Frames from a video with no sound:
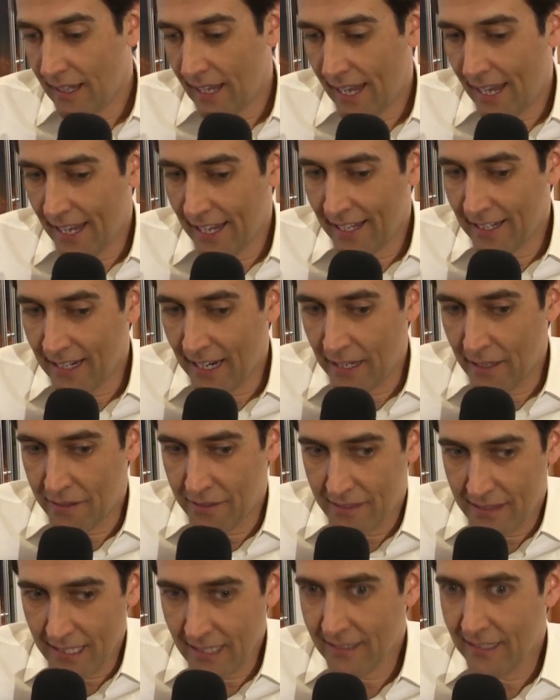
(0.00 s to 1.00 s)
and I
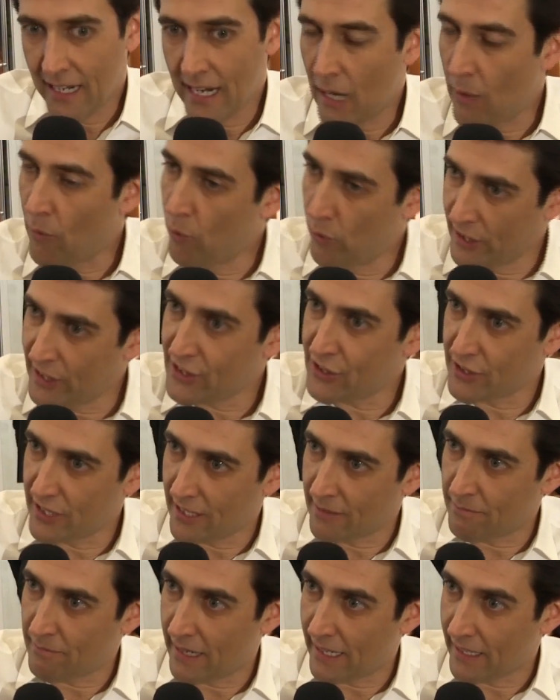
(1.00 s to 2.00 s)
think that I wish
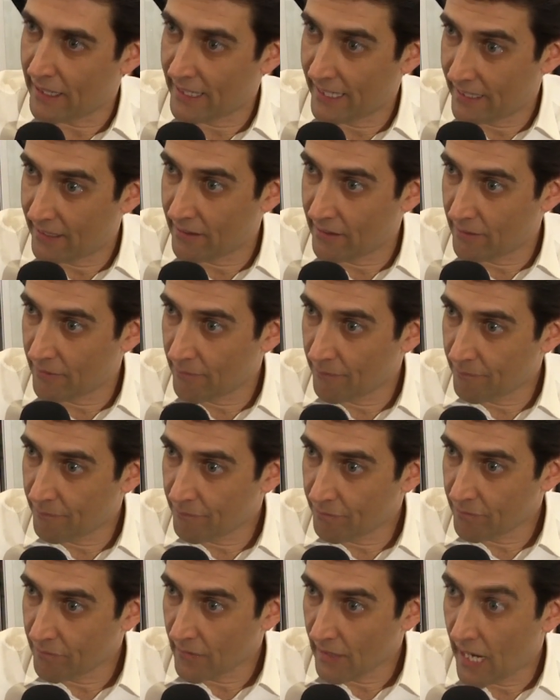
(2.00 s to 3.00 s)
that
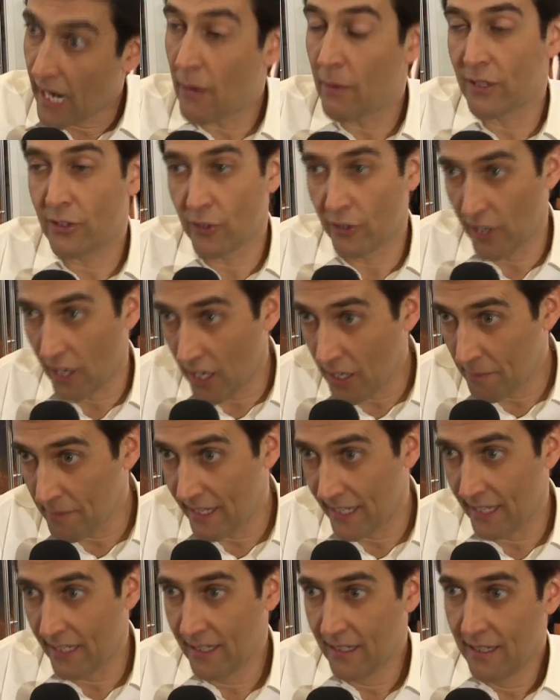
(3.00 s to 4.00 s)
I went to the
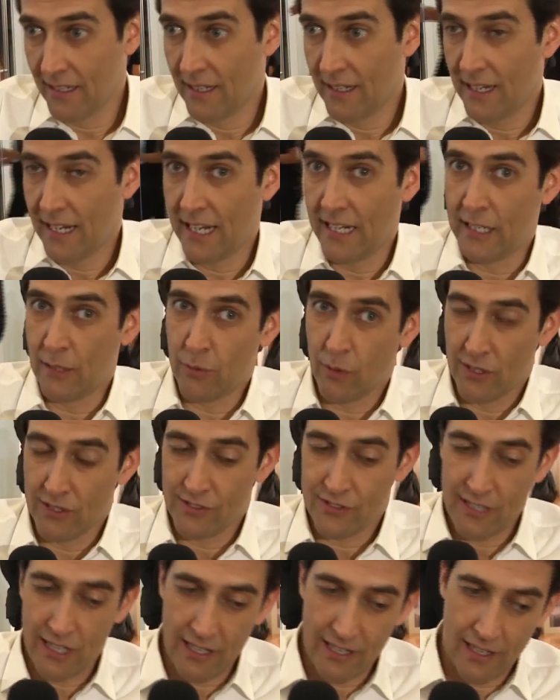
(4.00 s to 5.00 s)
army, and it
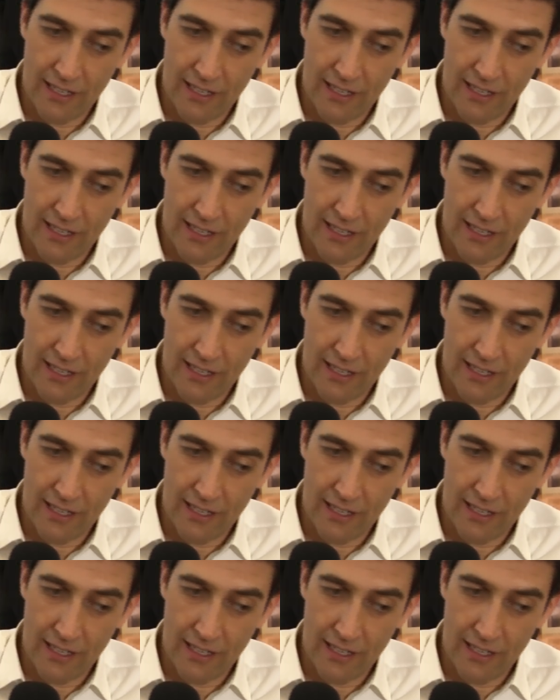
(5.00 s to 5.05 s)
was